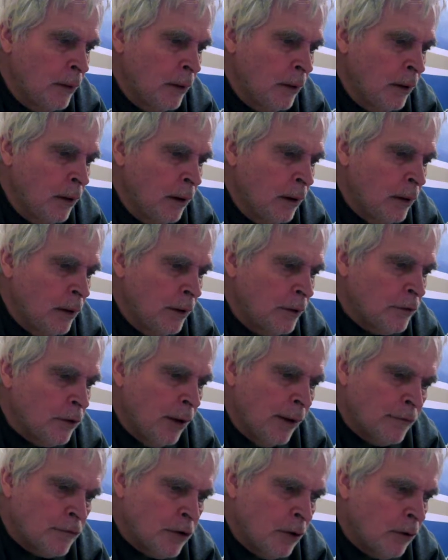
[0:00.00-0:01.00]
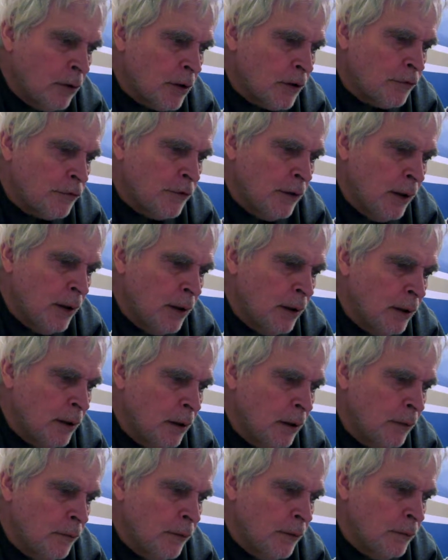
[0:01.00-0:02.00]
It's hard to say.
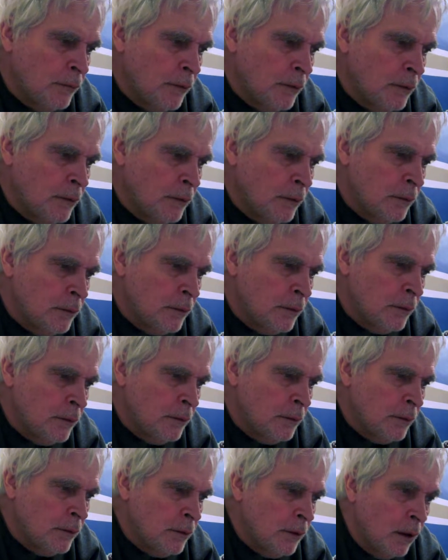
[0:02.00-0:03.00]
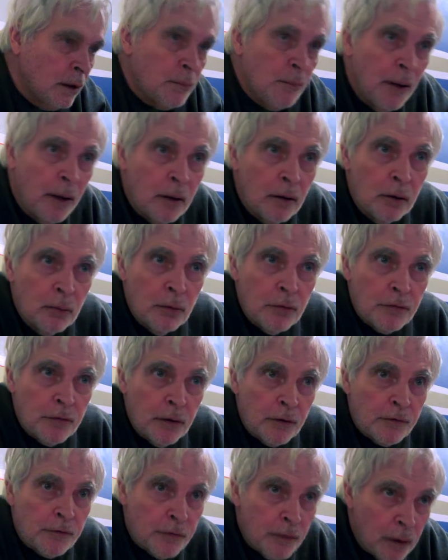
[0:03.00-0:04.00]
The young man who was
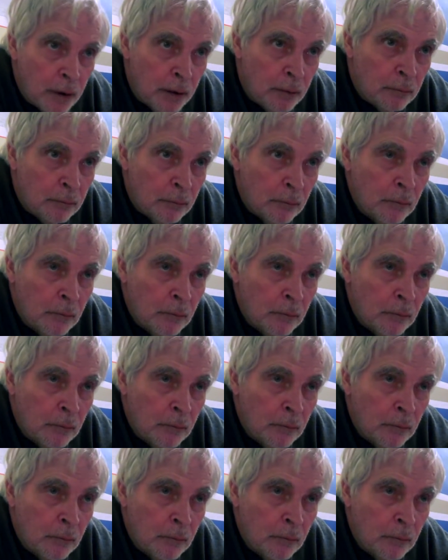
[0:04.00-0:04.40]
their son,